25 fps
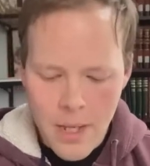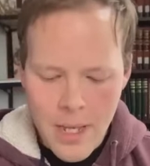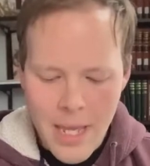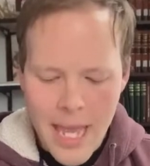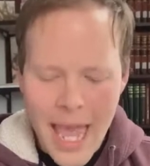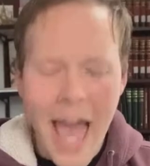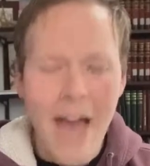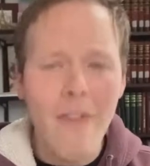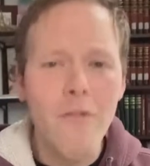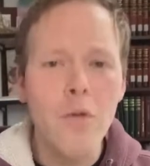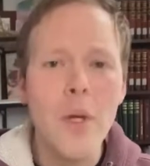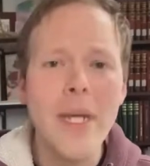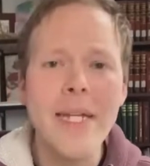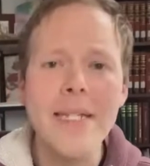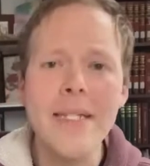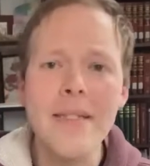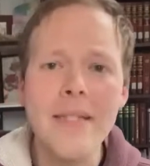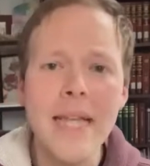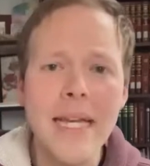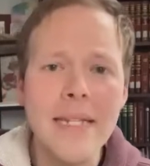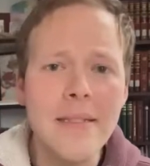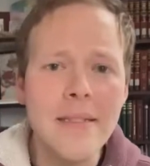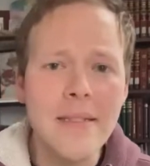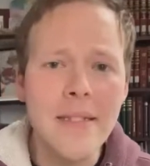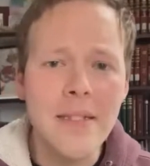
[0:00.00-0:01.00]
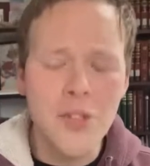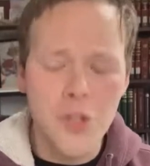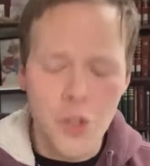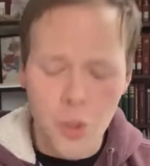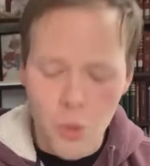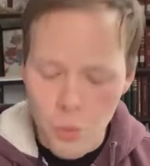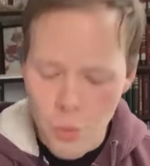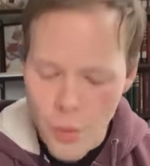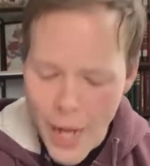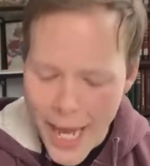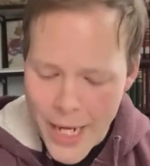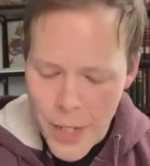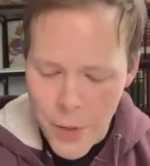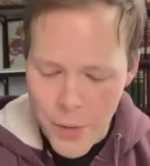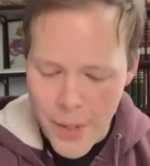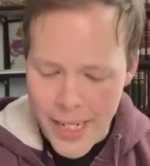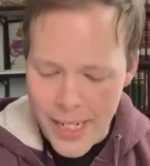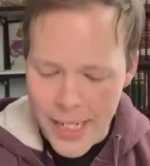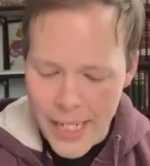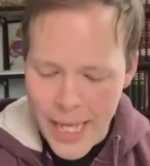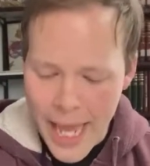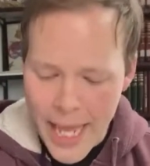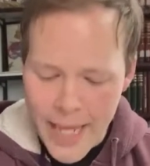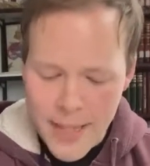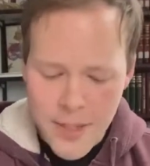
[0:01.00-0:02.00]
Have we assented to
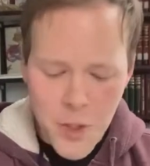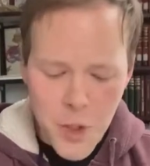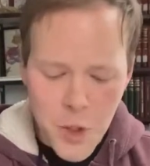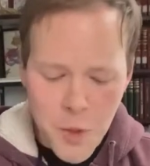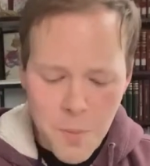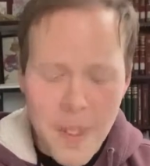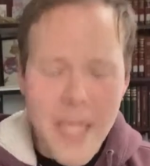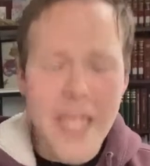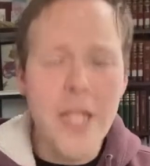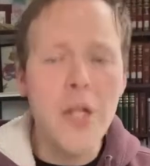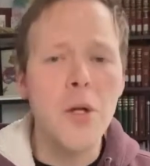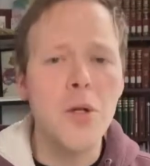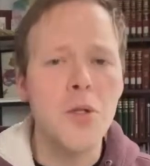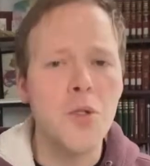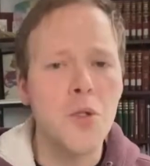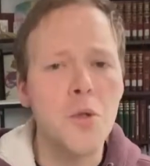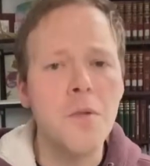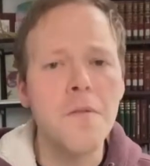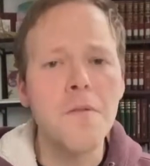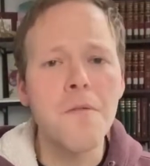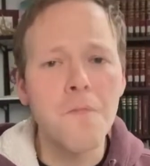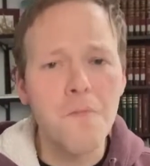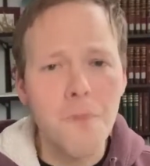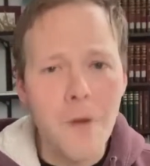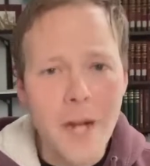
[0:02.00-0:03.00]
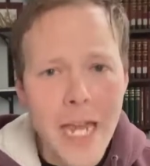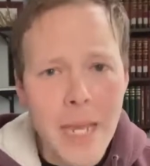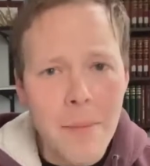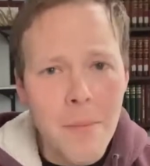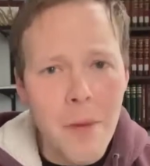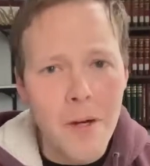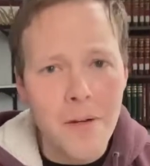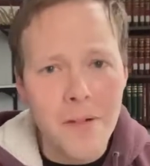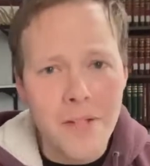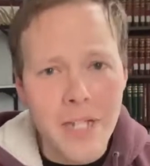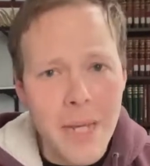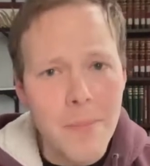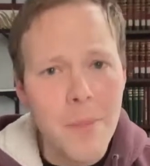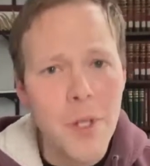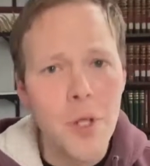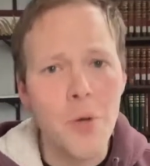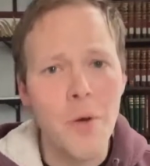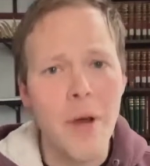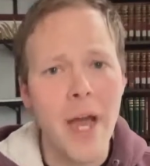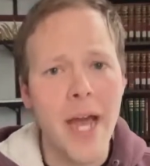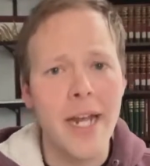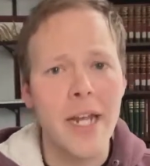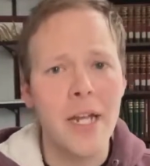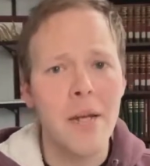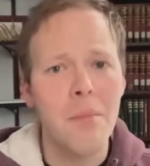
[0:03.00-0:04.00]
rhetoric and speakers who frame our
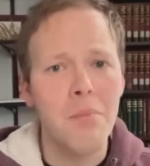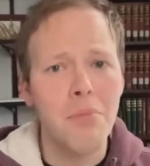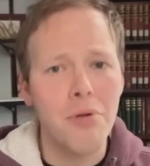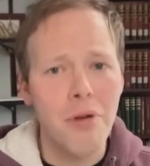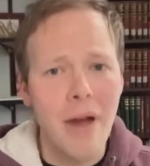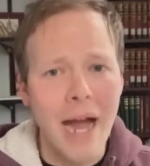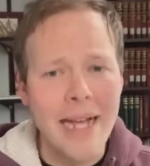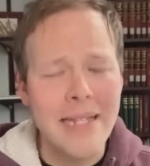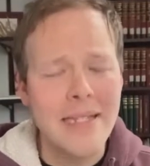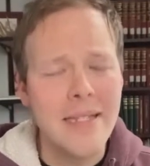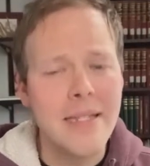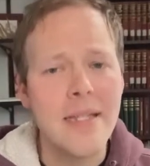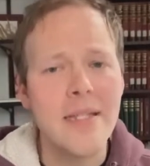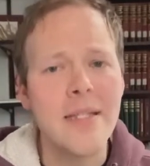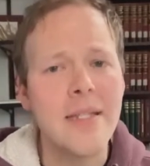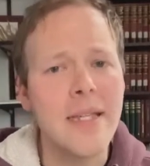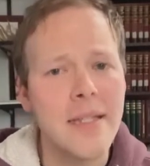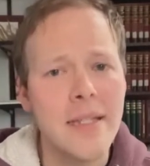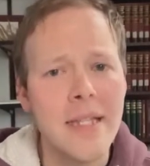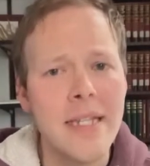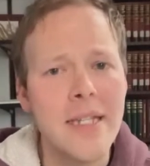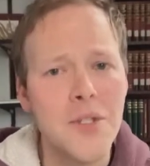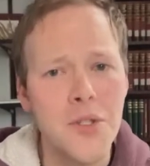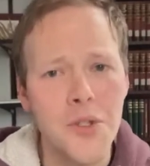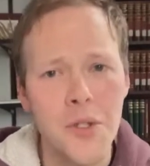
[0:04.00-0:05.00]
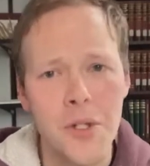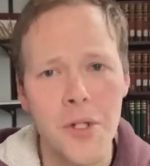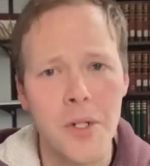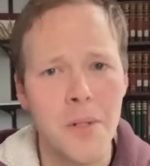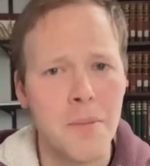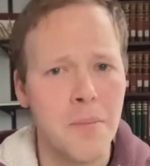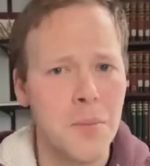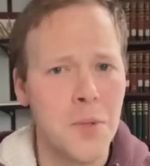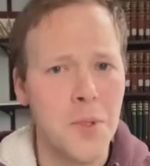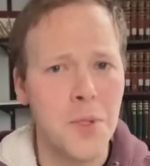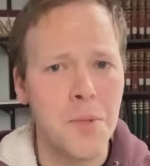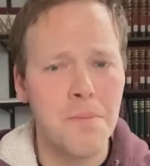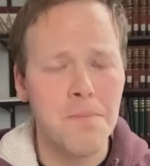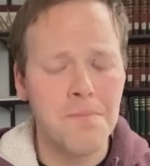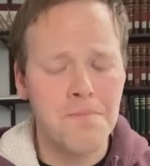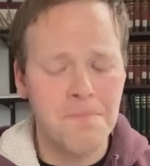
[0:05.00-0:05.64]
democratic process in these terms?